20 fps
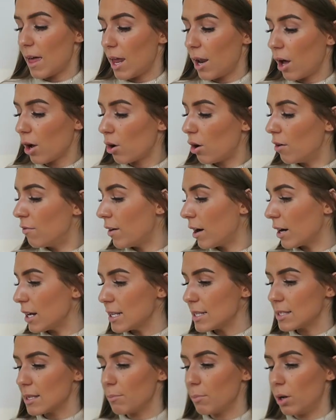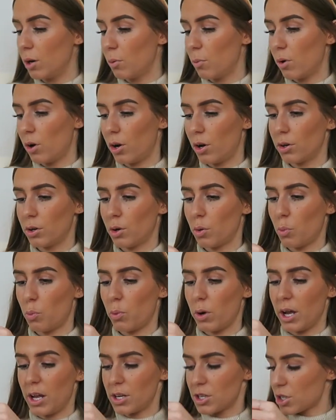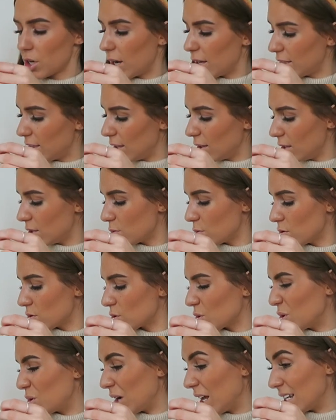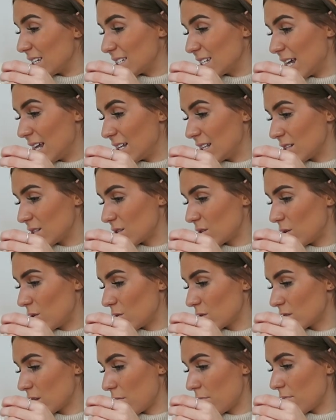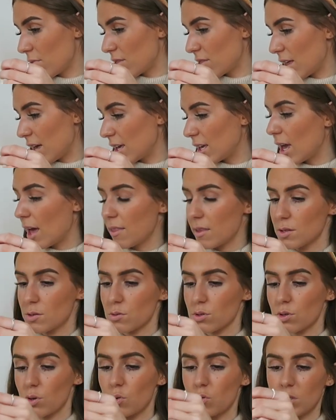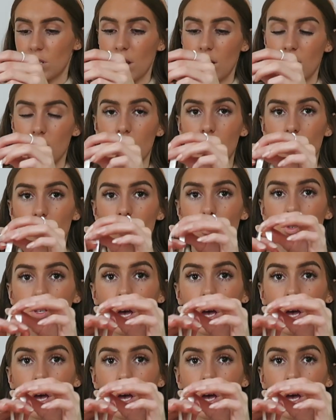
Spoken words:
Then I've got a very similar one, which I think this one's called like tinsel or something. Yeah, this one's called tinsel.